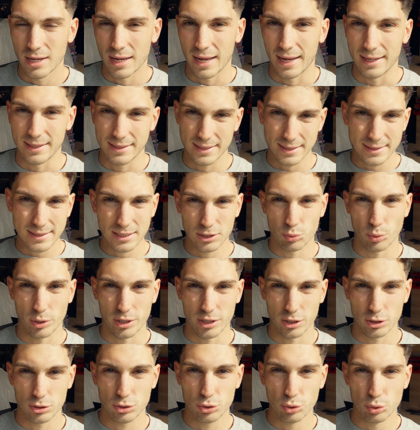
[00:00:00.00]
And this is where
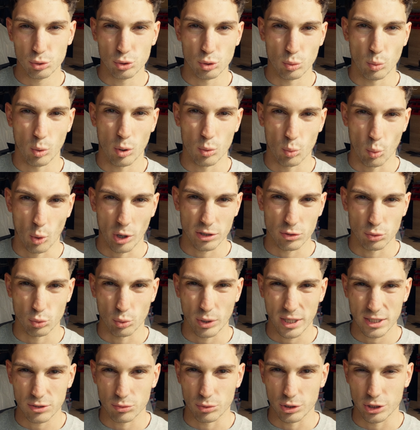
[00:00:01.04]
this 2-to-1 work to
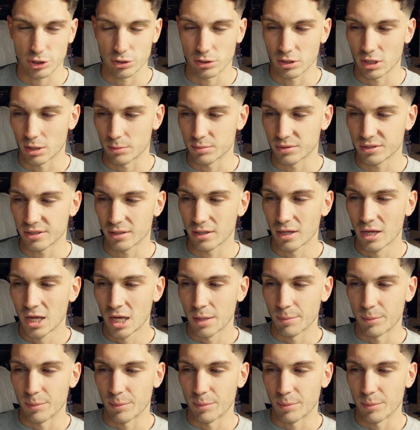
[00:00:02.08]
rest ratio comes in.